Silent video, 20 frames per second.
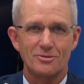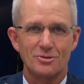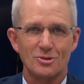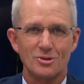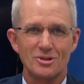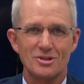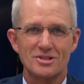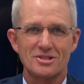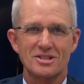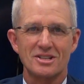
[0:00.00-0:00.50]

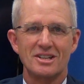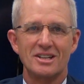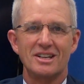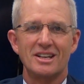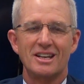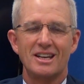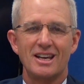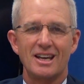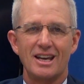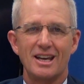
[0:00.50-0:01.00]
Force,
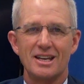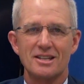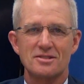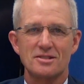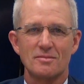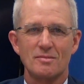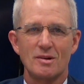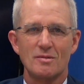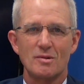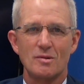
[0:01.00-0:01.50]
and
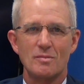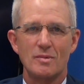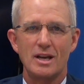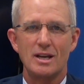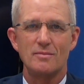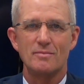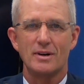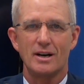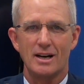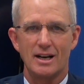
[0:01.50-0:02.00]
some of them are
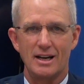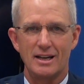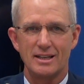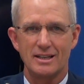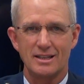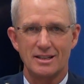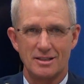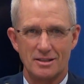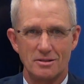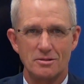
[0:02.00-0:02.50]
made
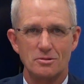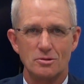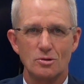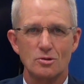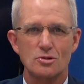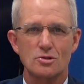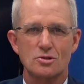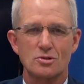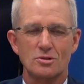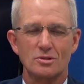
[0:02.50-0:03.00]
by
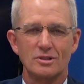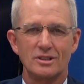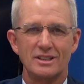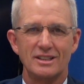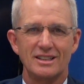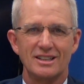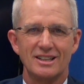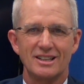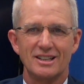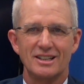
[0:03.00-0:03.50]
yours truly,